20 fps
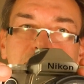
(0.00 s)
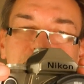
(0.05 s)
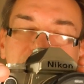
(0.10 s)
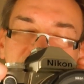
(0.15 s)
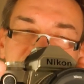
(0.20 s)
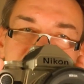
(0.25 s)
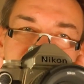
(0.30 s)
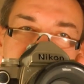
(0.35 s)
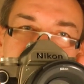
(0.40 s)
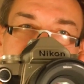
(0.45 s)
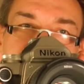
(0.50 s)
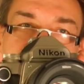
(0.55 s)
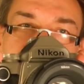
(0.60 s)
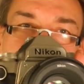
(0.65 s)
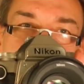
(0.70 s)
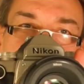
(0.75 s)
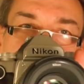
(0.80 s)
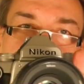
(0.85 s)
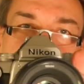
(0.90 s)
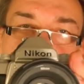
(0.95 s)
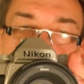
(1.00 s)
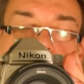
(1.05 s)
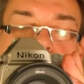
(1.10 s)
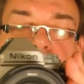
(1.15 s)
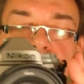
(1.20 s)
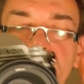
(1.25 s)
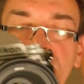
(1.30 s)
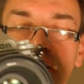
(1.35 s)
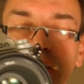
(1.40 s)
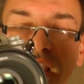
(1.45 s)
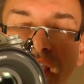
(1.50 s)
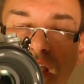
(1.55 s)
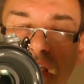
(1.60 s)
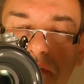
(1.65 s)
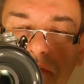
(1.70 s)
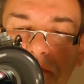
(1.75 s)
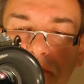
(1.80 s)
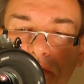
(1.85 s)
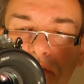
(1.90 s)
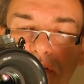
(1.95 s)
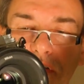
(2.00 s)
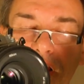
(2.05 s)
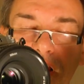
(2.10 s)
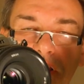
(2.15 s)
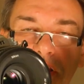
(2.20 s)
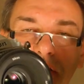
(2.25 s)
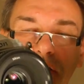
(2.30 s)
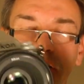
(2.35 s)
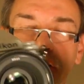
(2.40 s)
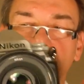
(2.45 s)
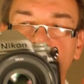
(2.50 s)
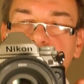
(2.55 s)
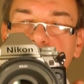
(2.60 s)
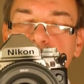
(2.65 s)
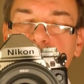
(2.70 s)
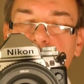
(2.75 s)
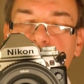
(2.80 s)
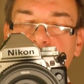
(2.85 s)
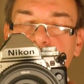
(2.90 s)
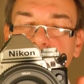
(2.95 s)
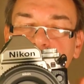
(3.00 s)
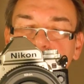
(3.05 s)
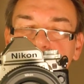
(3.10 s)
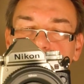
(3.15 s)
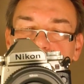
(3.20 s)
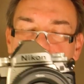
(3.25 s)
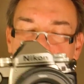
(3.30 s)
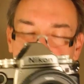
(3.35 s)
but still you can hold the DF really good in your hand.